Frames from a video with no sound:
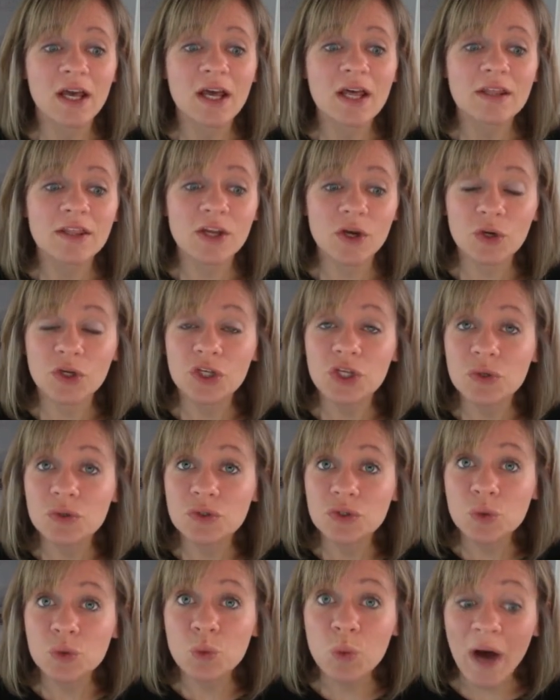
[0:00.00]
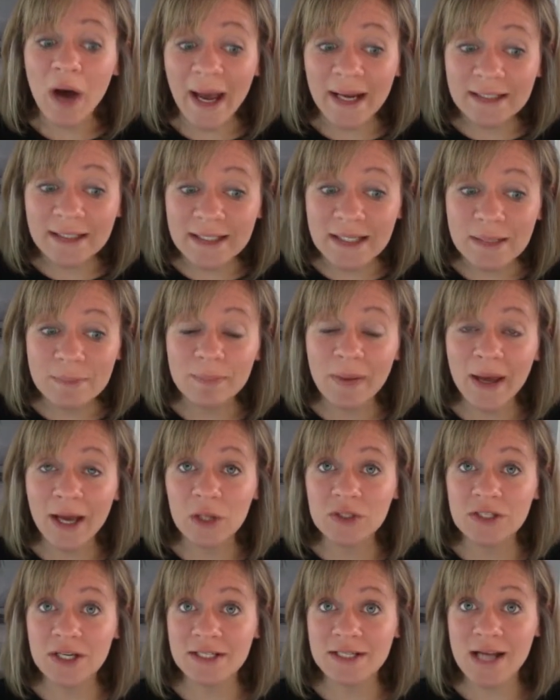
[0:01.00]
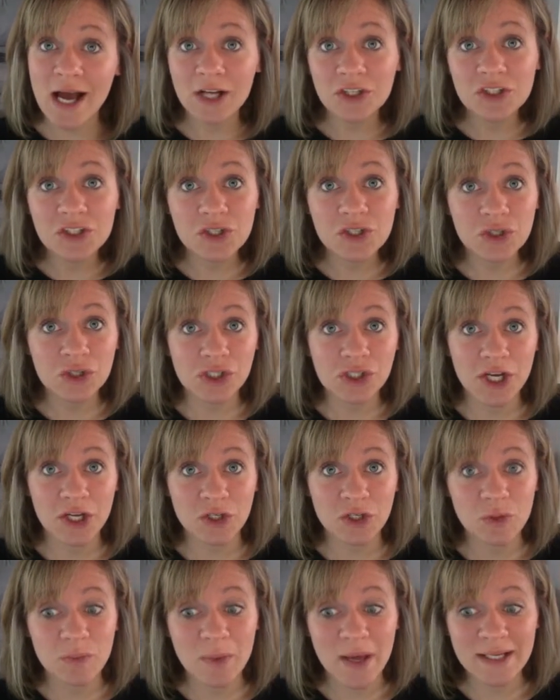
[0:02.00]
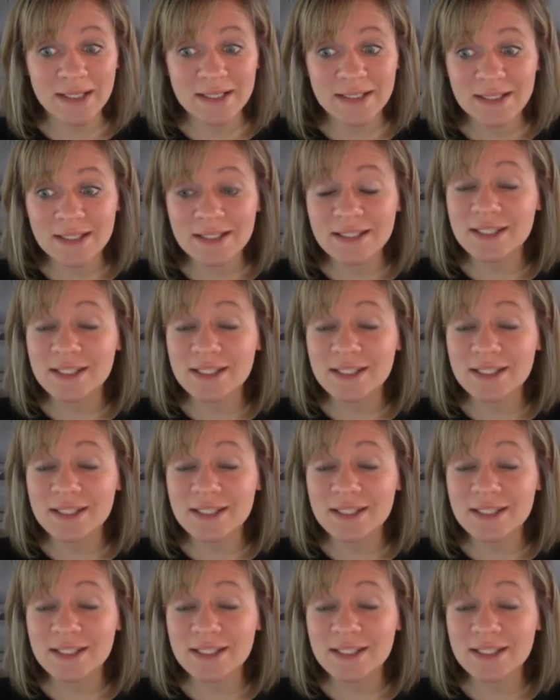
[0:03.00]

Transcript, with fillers: They're used widely in biotechnology to create new medicines.